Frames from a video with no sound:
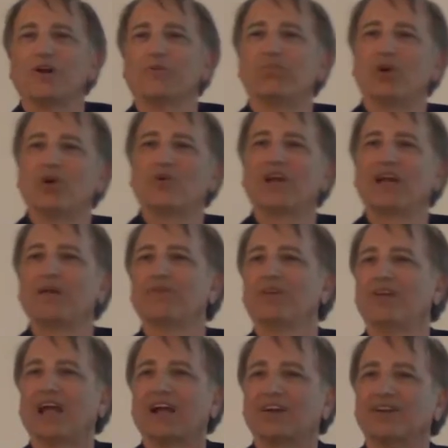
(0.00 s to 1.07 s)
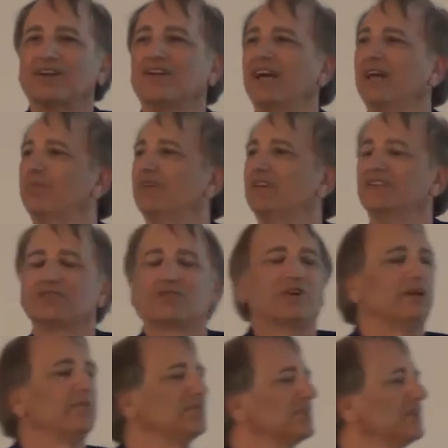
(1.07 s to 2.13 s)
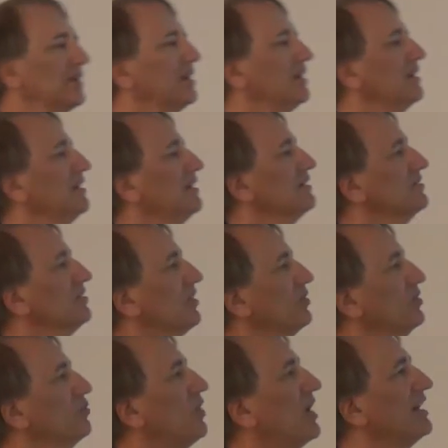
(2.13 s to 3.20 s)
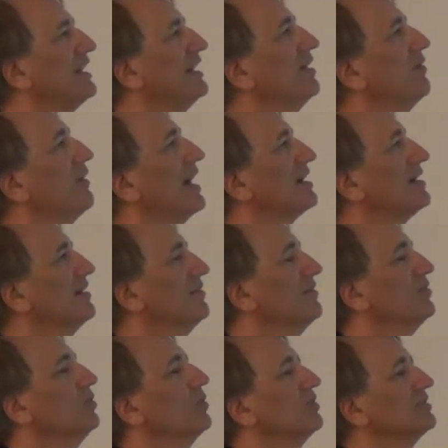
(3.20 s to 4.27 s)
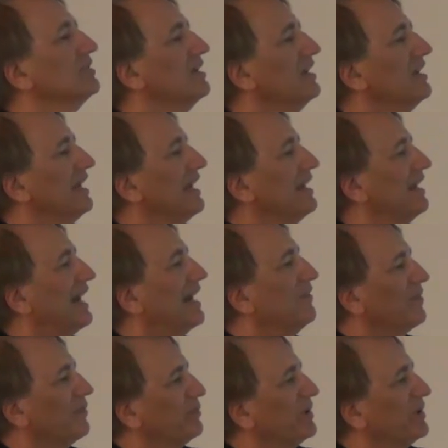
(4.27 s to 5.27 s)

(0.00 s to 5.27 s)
how to program, they're not going to type in scripts. So you want interactive tools. And I've